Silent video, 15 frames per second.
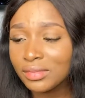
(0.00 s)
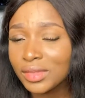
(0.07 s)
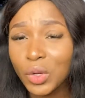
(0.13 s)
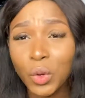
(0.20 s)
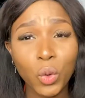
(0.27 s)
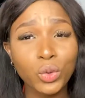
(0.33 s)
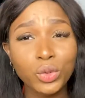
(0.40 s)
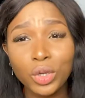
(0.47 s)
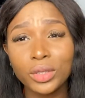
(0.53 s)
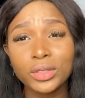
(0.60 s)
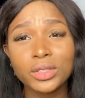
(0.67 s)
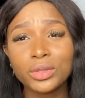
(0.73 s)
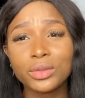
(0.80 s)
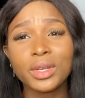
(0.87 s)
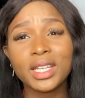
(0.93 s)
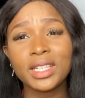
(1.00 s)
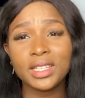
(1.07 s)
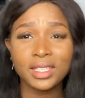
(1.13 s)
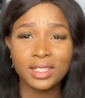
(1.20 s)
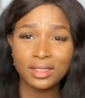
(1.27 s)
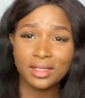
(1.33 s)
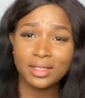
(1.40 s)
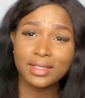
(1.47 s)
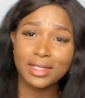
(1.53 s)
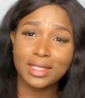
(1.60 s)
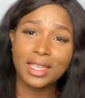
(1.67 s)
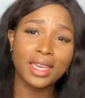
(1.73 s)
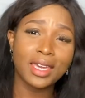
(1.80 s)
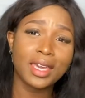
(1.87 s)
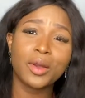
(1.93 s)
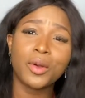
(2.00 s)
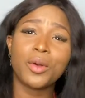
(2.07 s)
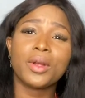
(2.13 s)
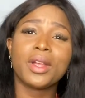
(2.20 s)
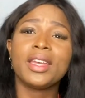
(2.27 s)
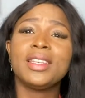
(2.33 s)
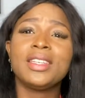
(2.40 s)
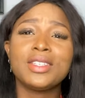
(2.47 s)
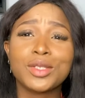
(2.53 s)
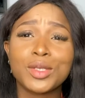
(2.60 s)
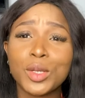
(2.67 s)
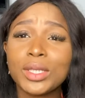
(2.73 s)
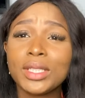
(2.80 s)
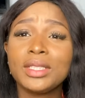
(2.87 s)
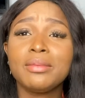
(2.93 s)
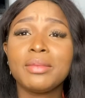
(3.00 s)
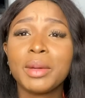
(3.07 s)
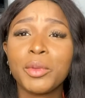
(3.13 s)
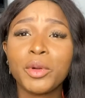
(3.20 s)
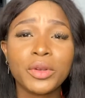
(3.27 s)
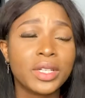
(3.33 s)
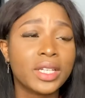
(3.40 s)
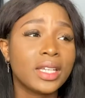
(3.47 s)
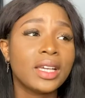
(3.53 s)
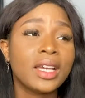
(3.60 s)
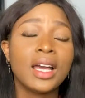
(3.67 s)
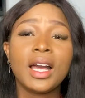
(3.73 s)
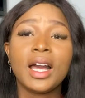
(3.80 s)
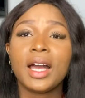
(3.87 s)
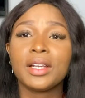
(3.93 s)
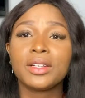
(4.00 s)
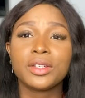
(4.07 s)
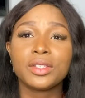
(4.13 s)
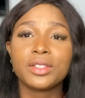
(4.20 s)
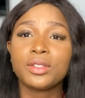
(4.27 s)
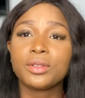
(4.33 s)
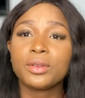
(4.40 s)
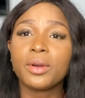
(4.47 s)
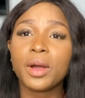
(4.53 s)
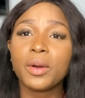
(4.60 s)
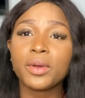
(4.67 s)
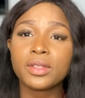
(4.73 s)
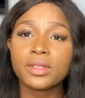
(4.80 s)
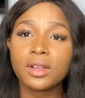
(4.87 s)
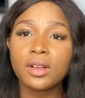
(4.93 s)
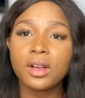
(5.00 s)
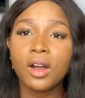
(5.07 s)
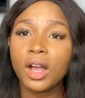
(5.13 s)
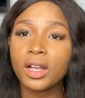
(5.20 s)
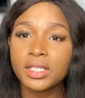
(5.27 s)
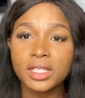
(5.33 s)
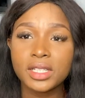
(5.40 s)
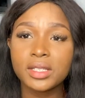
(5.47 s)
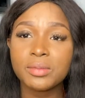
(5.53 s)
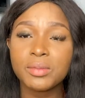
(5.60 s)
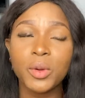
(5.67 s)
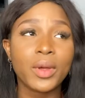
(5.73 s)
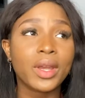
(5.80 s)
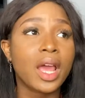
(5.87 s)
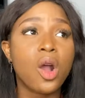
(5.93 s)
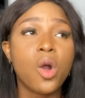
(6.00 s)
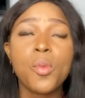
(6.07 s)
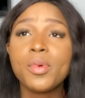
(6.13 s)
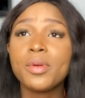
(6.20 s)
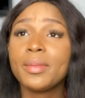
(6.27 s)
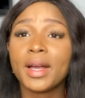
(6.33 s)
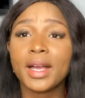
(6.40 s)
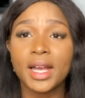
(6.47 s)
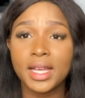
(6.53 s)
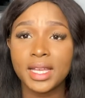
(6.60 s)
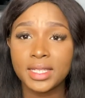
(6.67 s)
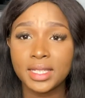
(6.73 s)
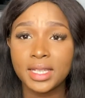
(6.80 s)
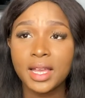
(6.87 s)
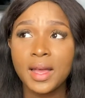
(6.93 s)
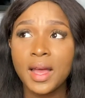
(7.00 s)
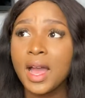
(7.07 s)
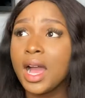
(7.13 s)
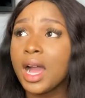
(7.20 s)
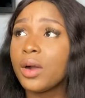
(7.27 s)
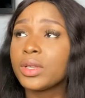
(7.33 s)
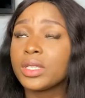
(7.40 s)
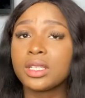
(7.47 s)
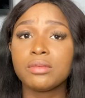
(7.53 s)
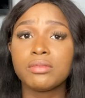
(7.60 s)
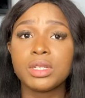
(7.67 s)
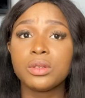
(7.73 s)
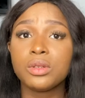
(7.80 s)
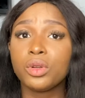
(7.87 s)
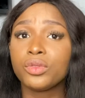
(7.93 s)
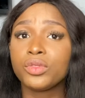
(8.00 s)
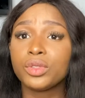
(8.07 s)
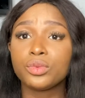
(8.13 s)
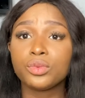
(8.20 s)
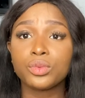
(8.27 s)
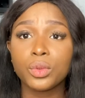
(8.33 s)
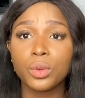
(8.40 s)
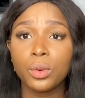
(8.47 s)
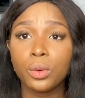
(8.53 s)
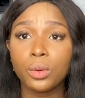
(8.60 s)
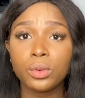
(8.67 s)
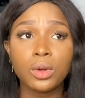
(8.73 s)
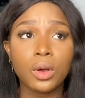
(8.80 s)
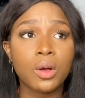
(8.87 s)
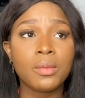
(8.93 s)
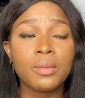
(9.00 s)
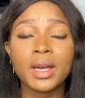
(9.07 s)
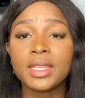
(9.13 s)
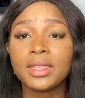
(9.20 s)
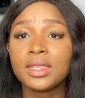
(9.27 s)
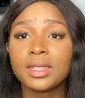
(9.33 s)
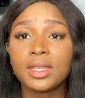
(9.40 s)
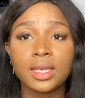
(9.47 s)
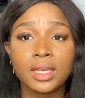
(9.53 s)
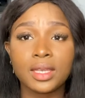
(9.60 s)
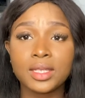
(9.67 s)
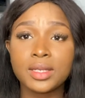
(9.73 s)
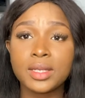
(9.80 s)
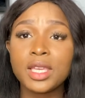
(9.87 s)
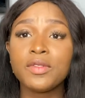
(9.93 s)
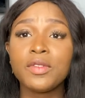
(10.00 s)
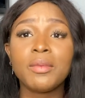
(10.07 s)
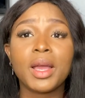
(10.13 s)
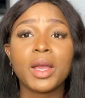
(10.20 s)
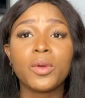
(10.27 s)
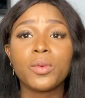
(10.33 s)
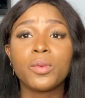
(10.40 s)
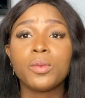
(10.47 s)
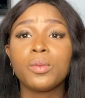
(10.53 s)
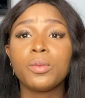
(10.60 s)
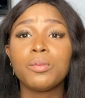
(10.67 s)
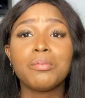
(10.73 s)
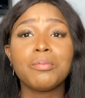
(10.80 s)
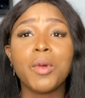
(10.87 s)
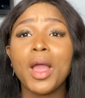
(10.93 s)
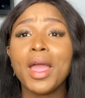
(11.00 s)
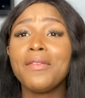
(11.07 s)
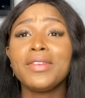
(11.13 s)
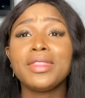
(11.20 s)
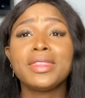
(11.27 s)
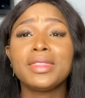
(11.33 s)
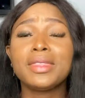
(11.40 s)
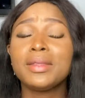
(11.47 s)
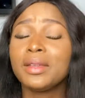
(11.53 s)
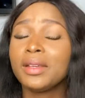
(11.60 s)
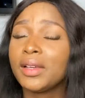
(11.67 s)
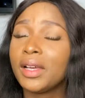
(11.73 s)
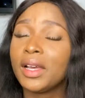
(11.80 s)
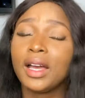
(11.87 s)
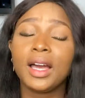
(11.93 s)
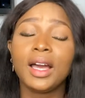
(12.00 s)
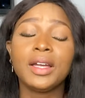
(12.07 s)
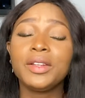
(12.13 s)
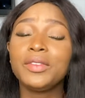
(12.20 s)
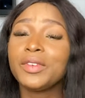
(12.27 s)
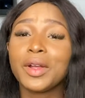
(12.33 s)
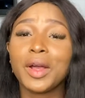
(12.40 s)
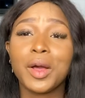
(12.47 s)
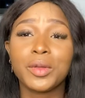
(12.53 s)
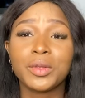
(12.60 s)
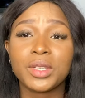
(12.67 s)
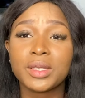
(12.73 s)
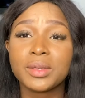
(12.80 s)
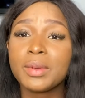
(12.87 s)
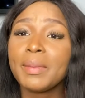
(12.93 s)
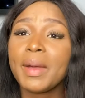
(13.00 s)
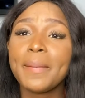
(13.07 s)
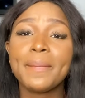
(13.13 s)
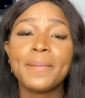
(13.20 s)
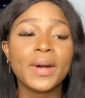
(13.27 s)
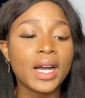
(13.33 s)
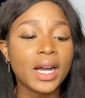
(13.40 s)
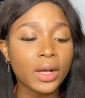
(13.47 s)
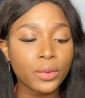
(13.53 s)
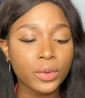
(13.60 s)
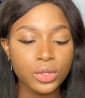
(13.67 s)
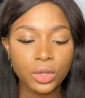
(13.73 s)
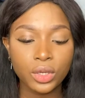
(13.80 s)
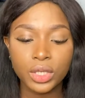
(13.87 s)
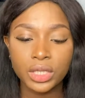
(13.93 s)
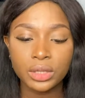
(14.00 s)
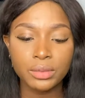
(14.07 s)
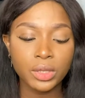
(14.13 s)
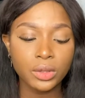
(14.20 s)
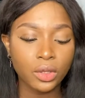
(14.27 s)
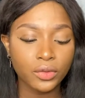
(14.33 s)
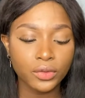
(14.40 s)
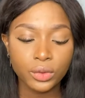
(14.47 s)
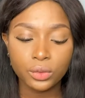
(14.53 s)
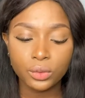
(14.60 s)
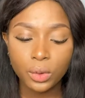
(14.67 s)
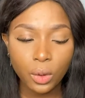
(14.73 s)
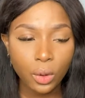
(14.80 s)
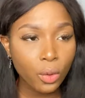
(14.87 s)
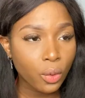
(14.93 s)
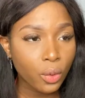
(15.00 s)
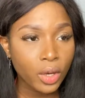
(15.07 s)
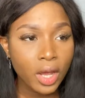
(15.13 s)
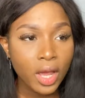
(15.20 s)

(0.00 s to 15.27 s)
hold on to anything or any solid memory. I just knew I was unconscious. But when I opened my eyes, I was in the middle of the road. All my things, even I don't even know how to explain. My bag was in the middle of the road.